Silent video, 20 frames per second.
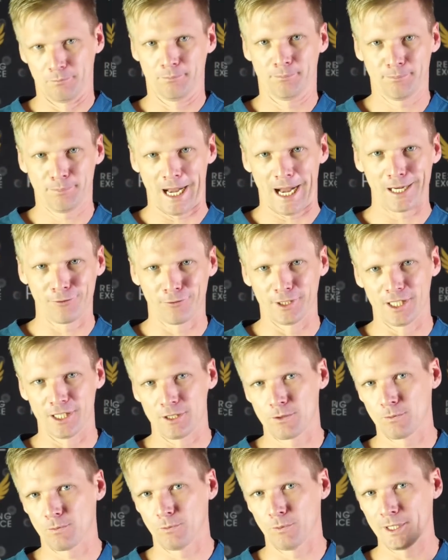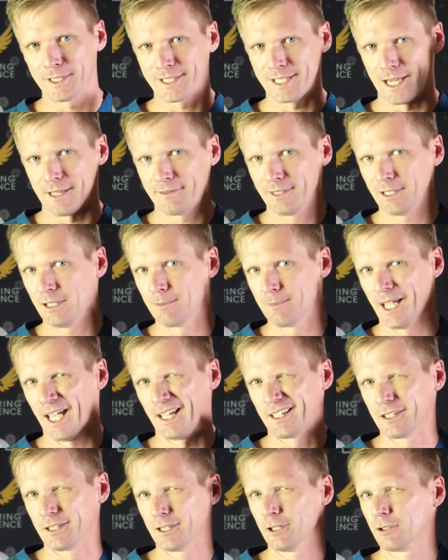part of it is we start thinking
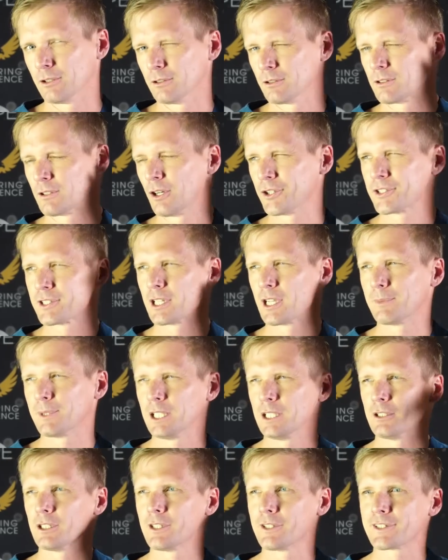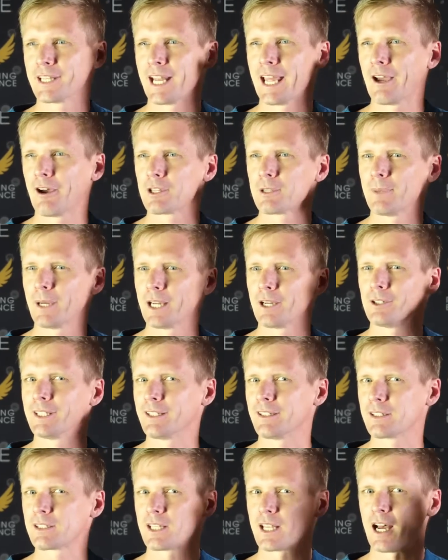about, it costs so many dollars an hour to pay all
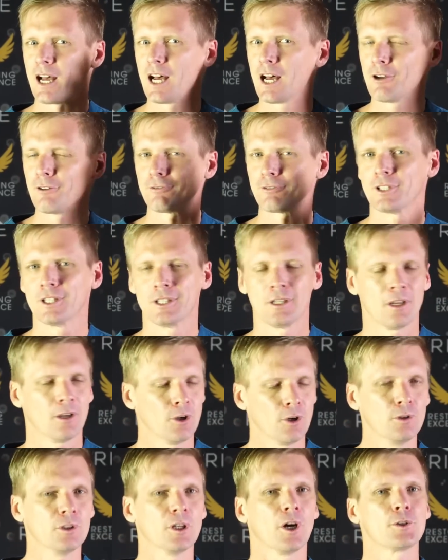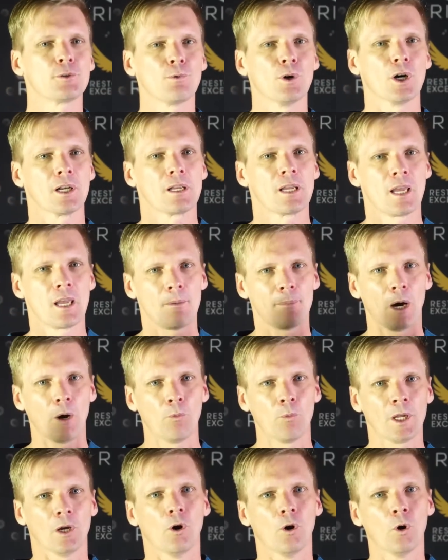these staff, who knows what. But
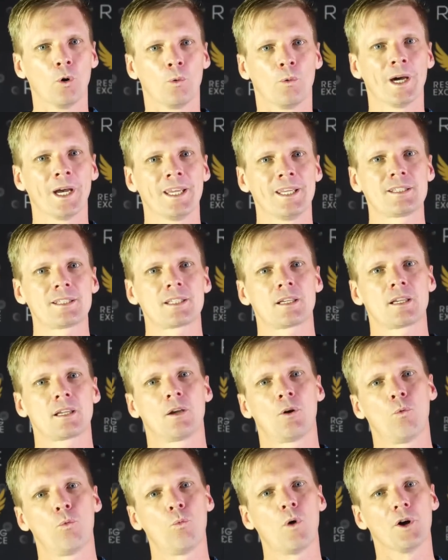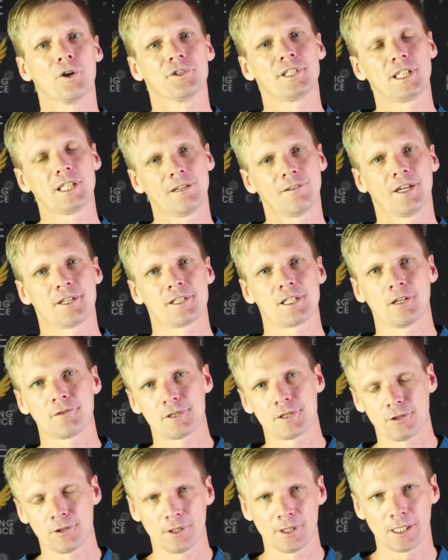we always want to give ourselves
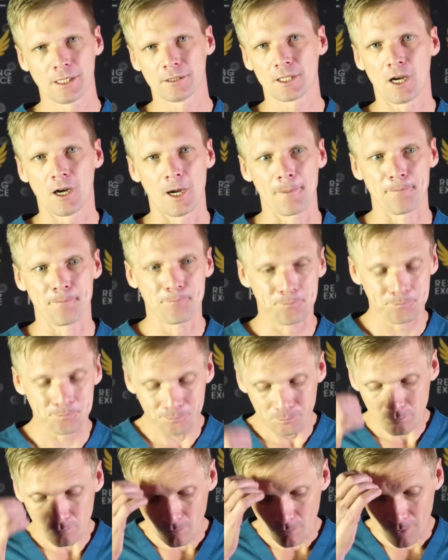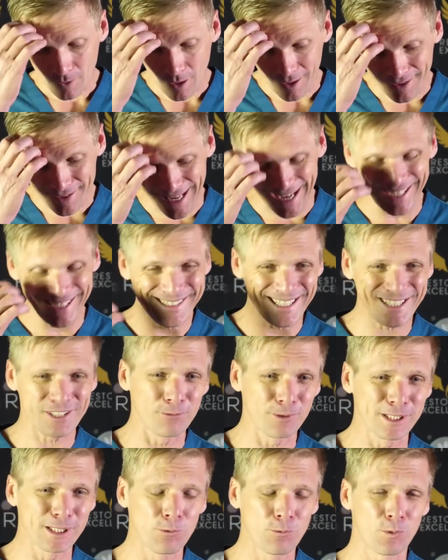too little time. Now, it doesn't
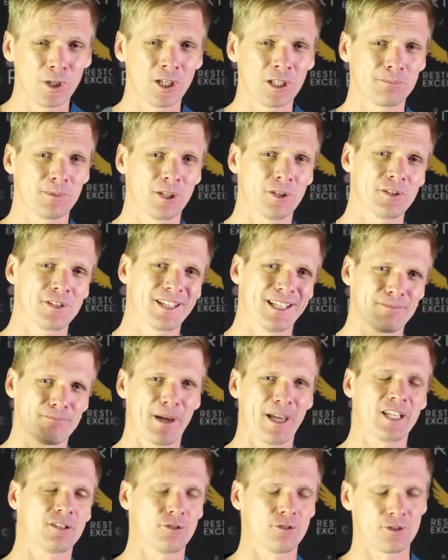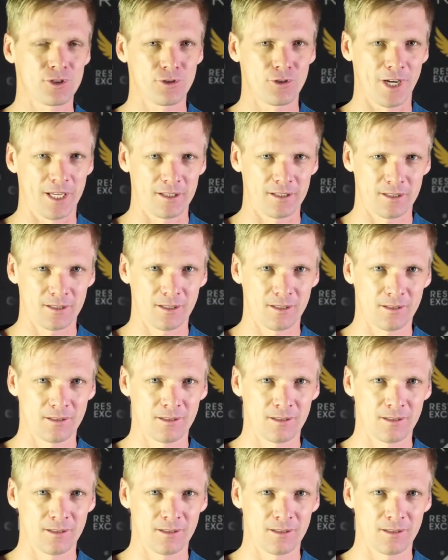really work because it makes you stressed.